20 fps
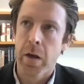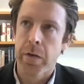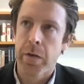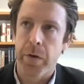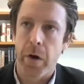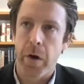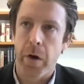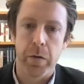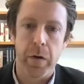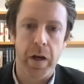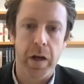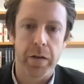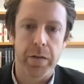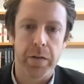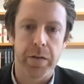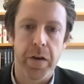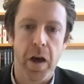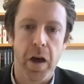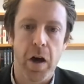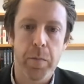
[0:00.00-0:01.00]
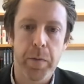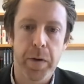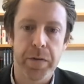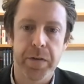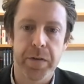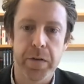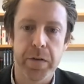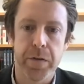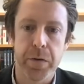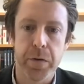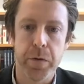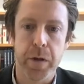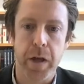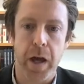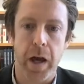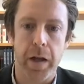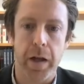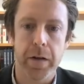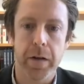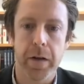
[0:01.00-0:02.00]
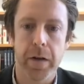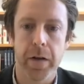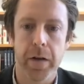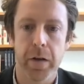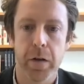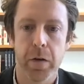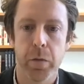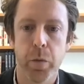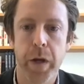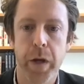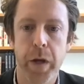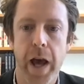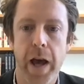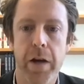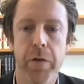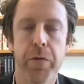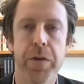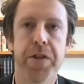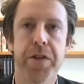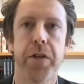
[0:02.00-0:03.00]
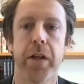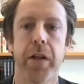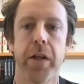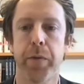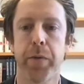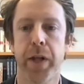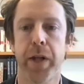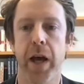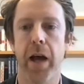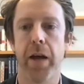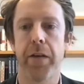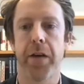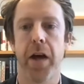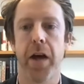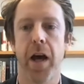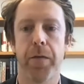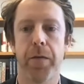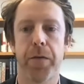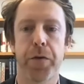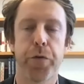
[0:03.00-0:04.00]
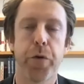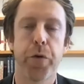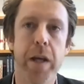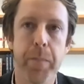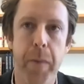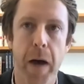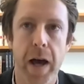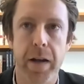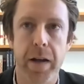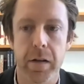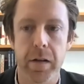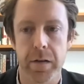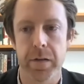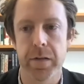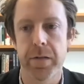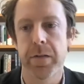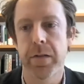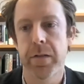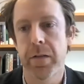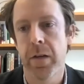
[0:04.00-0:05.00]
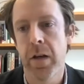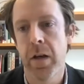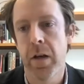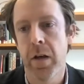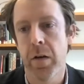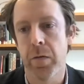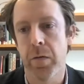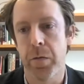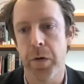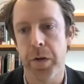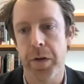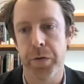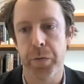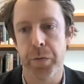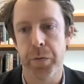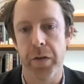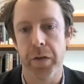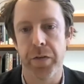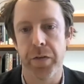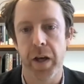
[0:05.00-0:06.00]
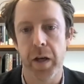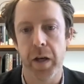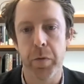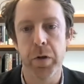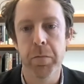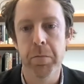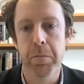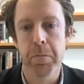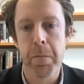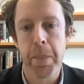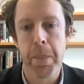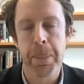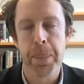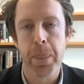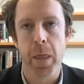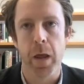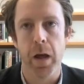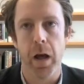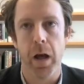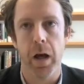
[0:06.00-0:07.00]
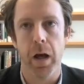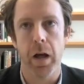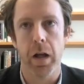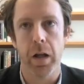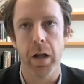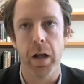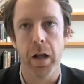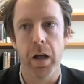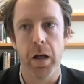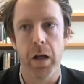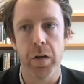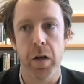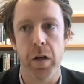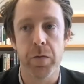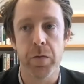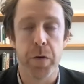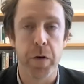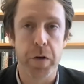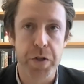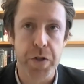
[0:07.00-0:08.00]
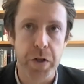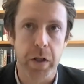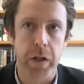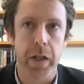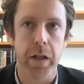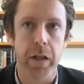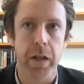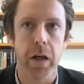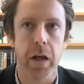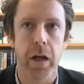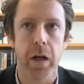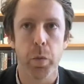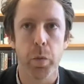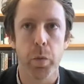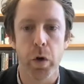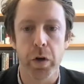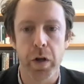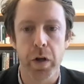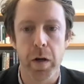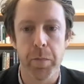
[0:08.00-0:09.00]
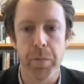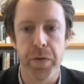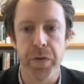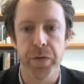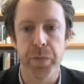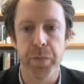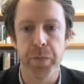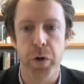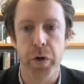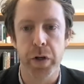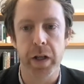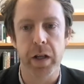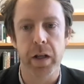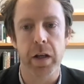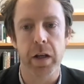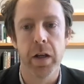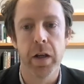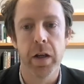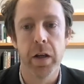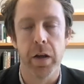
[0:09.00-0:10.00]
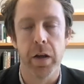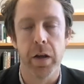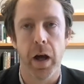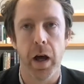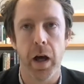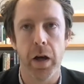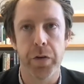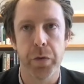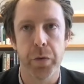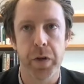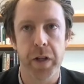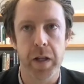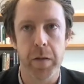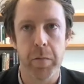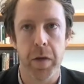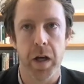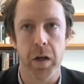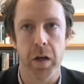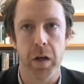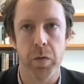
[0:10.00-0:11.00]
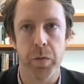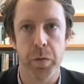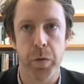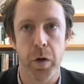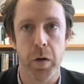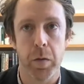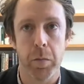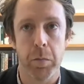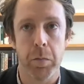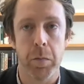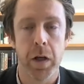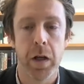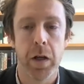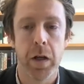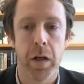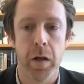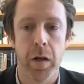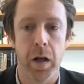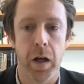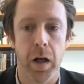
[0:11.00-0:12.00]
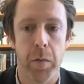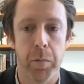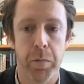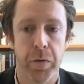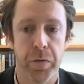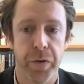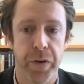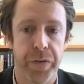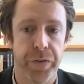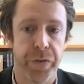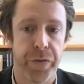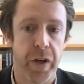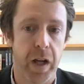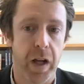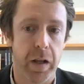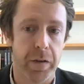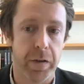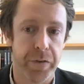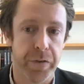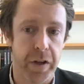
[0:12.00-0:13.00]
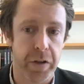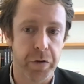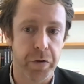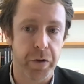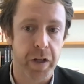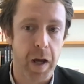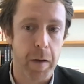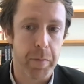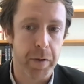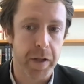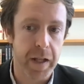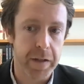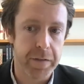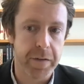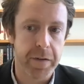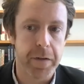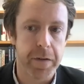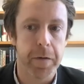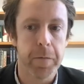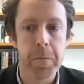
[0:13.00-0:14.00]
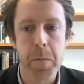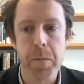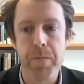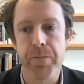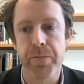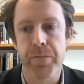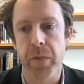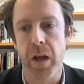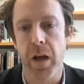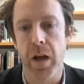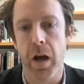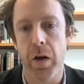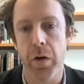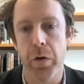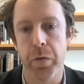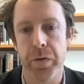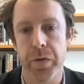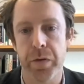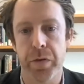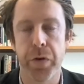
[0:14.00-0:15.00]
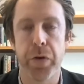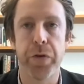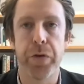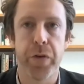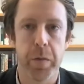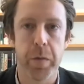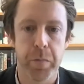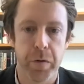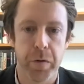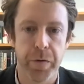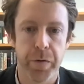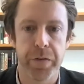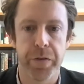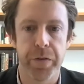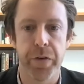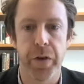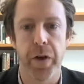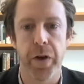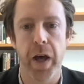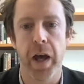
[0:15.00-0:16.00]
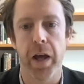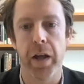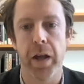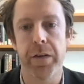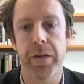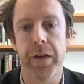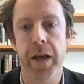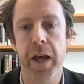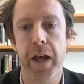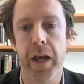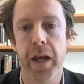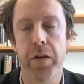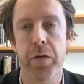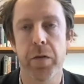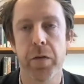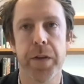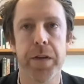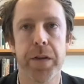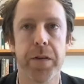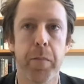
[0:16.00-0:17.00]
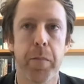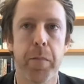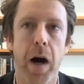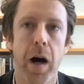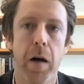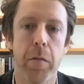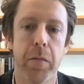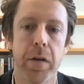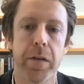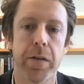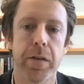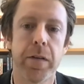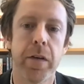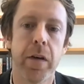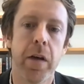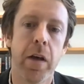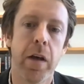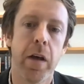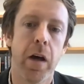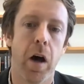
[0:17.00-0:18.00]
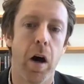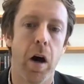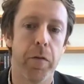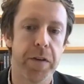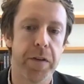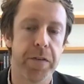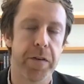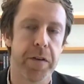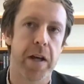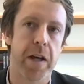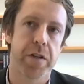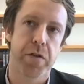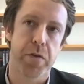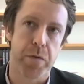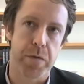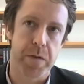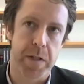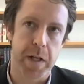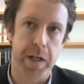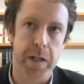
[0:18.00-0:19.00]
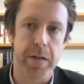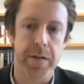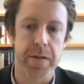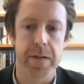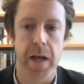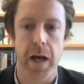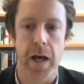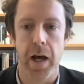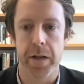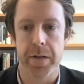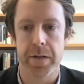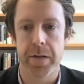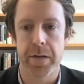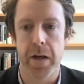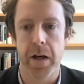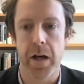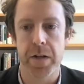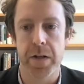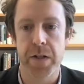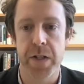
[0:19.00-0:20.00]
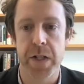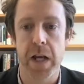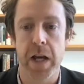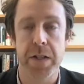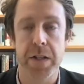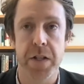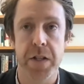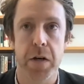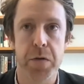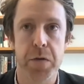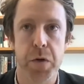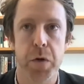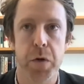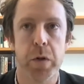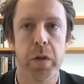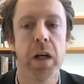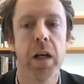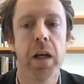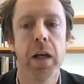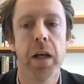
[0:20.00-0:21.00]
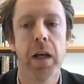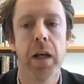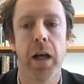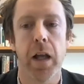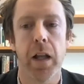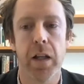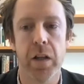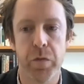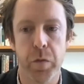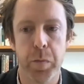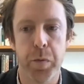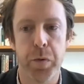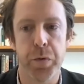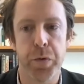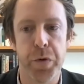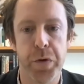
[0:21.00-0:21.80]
So uh, to help us to do that, we had originally planned to have three panelists for this roundtable. Uh, unfortunately, I woke up this morning uh, to an email from uh, Professor Alessandra Cappelletti, uh, who is Associate Professor and Head of the Department of International Studies at uh, Xi'an Jiaotong Liverpool